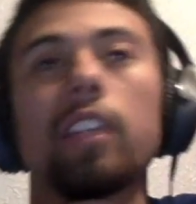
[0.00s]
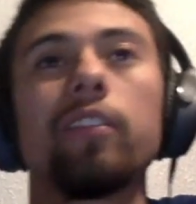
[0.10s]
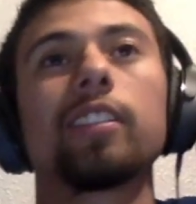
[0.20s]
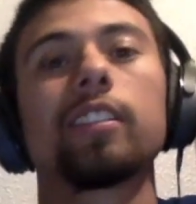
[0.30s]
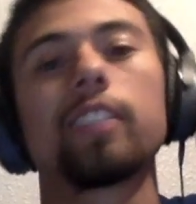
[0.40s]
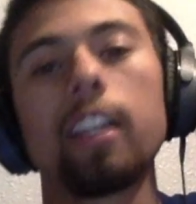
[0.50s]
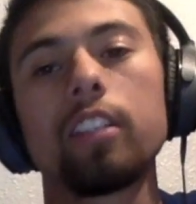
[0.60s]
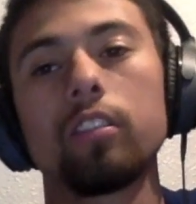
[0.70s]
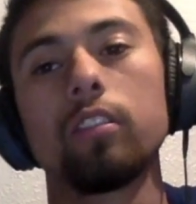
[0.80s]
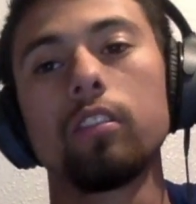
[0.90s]
this
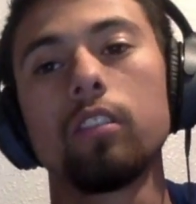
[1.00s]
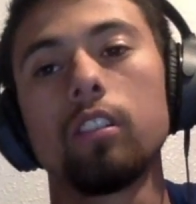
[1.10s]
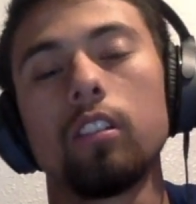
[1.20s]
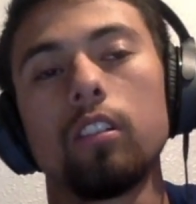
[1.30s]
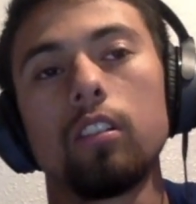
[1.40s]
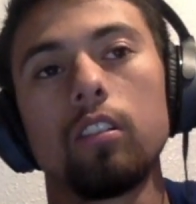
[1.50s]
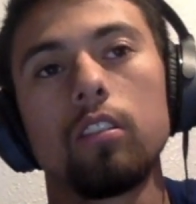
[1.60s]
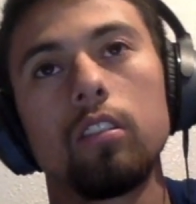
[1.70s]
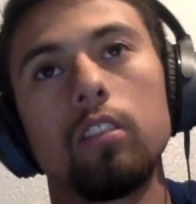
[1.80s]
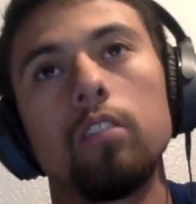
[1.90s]
attention.
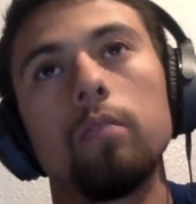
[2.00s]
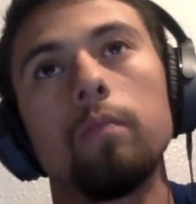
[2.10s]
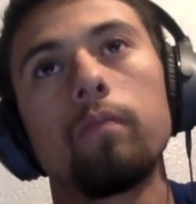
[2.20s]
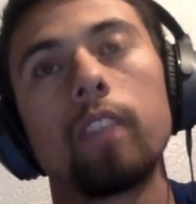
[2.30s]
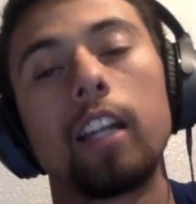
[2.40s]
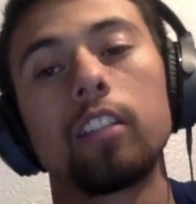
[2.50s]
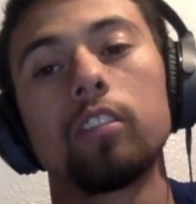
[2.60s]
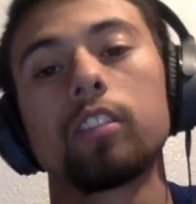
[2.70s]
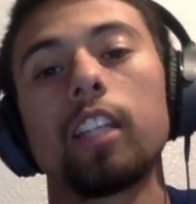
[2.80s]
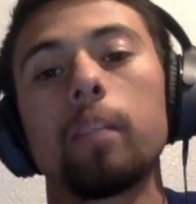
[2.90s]
I should
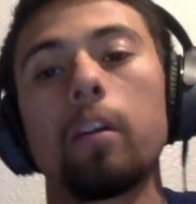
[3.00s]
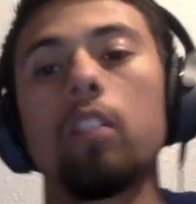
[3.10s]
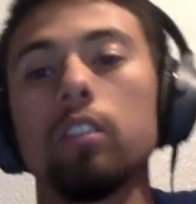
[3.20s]
just stay in my own